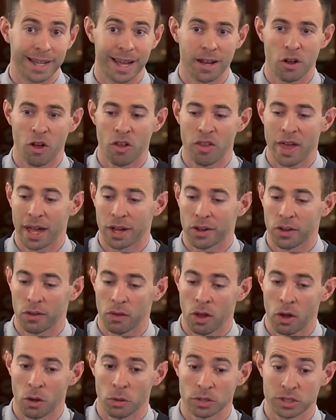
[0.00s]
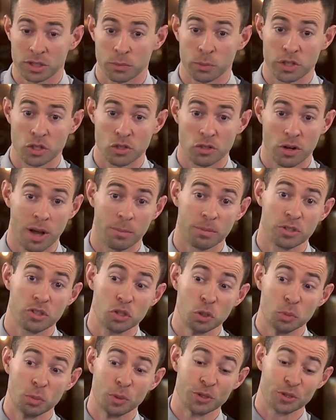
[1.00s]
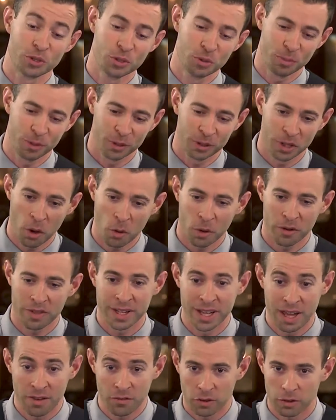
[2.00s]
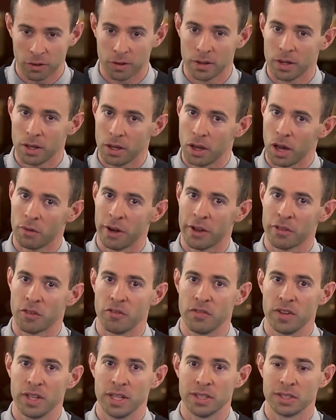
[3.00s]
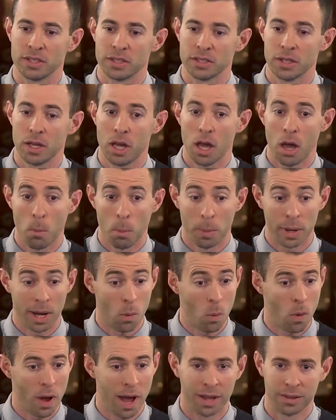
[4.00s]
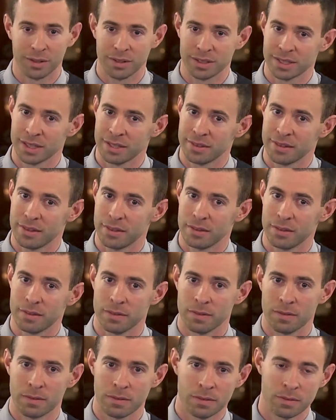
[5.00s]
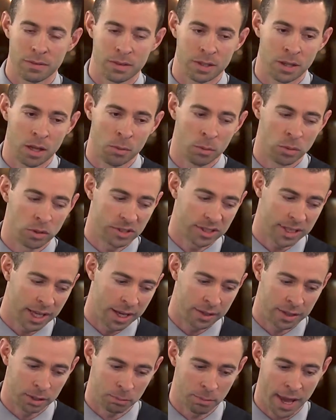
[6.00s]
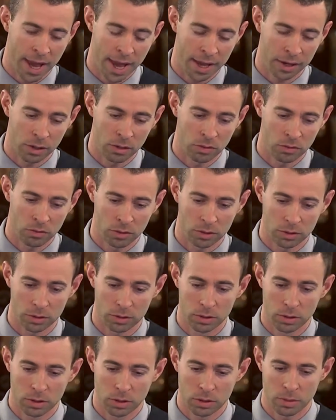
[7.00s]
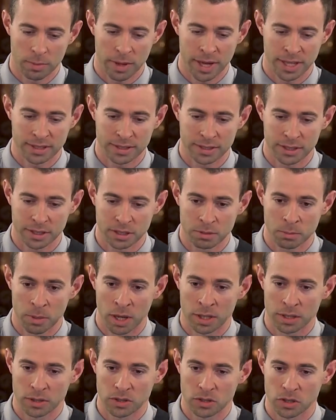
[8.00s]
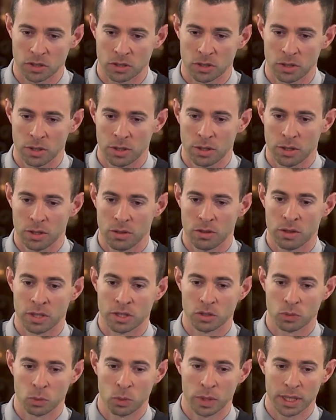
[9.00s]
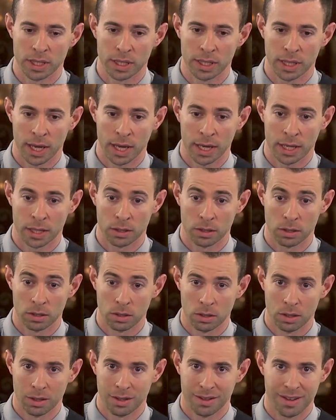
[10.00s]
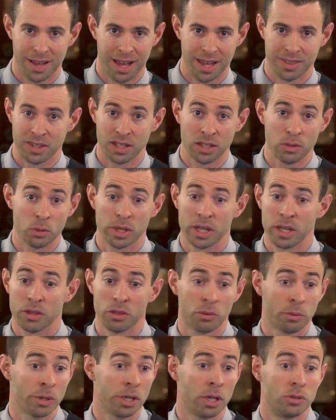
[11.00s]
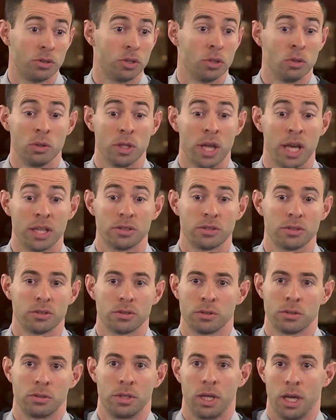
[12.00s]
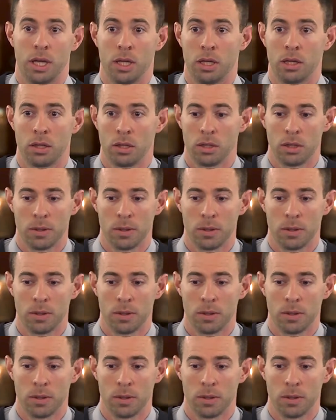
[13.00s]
got all that close, and we dropped super, super lower than ever around the feast. But I looked at the number scaling back over the past 6 months this week, and I think we hit 302 yesterday,